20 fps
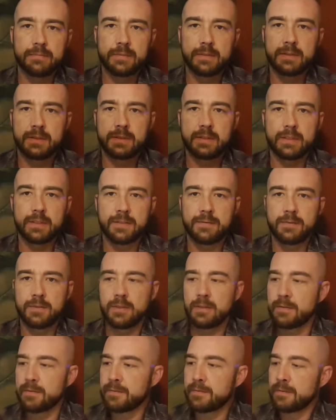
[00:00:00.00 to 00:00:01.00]
It's just
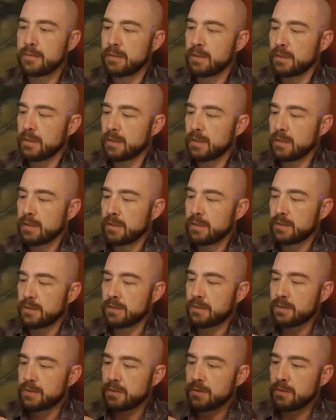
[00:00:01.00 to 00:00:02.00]
full of the
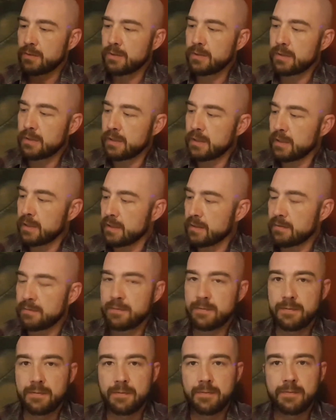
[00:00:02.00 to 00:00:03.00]
story and
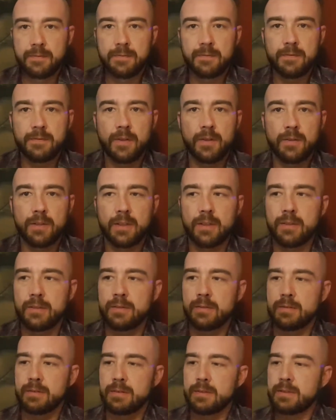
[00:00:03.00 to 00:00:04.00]

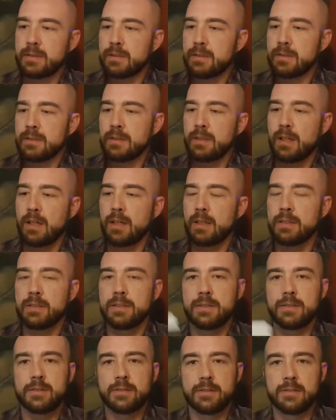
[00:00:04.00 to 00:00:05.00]
photos. It's
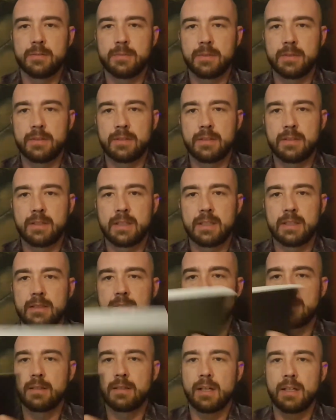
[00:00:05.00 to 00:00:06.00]
super thick,
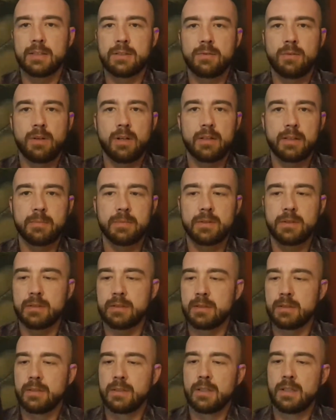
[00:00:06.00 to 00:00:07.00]
nice quality book.
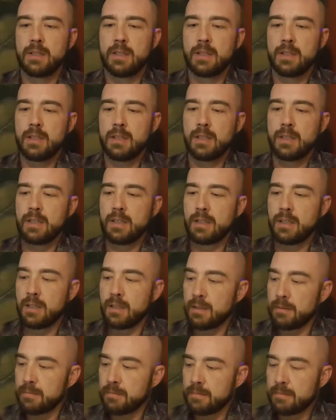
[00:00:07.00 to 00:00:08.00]
I
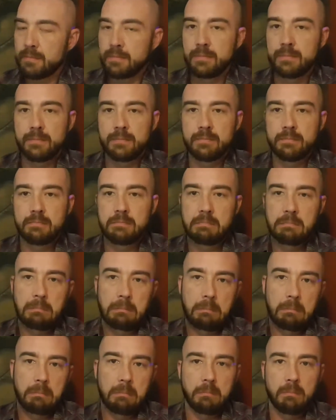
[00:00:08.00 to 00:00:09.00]
don't
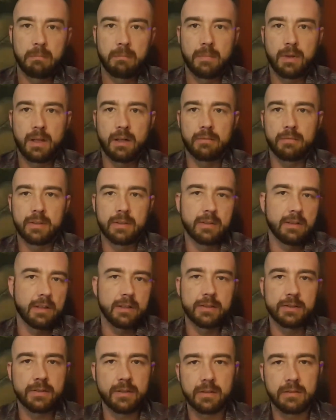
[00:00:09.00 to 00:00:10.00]
really know how
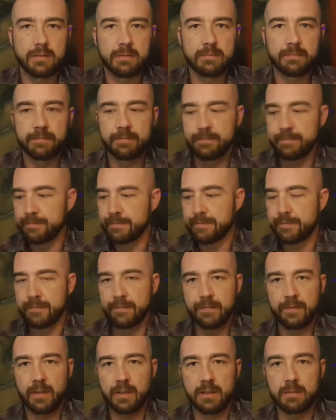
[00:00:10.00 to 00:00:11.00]
to show you
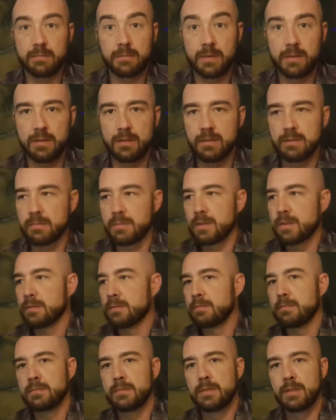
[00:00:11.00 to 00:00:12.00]
a fucking book, but
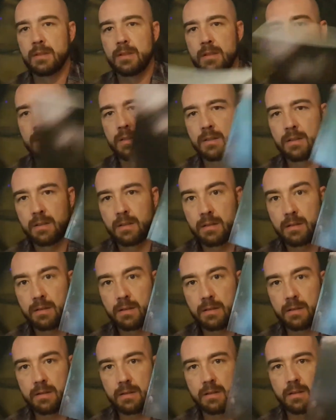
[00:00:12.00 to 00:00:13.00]

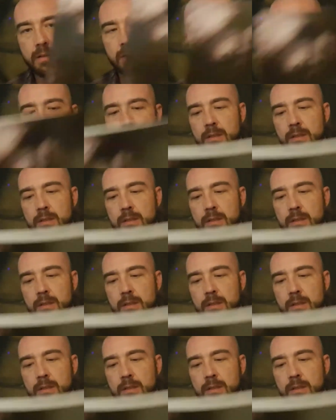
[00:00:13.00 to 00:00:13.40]
there you go.